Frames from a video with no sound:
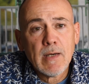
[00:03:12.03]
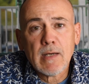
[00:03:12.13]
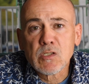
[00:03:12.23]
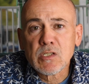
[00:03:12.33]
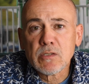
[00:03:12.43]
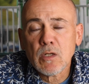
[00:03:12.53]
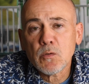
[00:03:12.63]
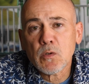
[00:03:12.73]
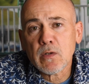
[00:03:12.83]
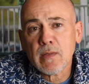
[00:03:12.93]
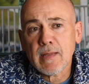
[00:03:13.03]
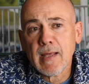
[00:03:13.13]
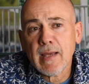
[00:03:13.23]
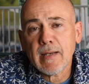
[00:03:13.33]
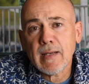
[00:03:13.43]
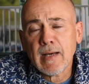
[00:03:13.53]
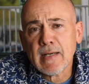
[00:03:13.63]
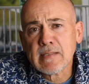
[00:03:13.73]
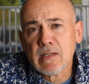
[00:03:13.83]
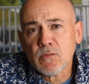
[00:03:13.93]
are slower than
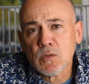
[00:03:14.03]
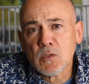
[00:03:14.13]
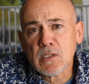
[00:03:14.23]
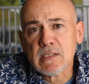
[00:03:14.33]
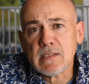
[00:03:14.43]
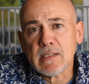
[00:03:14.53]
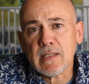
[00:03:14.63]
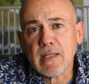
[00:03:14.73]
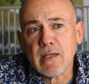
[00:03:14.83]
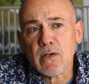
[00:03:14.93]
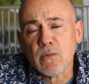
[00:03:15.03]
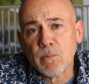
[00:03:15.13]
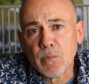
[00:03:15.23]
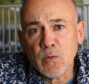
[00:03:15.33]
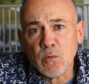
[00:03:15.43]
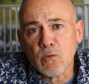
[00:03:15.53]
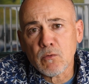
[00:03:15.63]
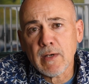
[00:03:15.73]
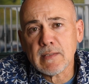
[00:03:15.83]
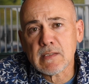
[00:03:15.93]
several horses in here who
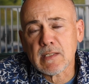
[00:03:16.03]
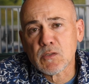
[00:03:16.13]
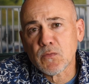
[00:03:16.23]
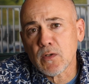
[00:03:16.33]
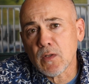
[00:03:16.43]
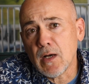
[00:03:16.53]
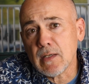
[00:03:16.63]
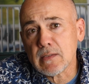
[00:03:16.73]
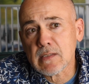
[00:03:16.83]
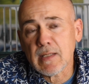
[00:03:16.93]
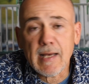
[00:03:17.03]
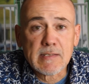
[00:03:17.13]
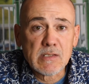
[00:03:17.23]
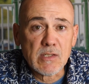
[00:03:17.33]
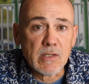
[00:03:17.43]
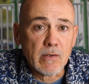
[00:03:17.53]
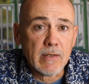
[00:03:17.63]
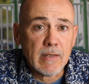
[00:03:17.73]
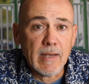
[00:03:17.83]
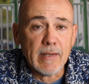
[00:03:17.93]
ran 6 furlongs last
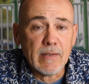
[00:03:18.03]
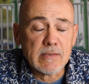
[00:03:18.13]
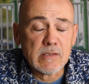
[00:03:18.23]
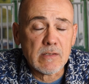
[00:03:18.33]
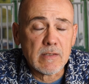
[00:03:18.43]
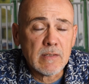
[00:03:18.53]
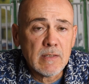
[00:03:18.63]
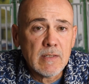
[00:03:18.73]
year and this year.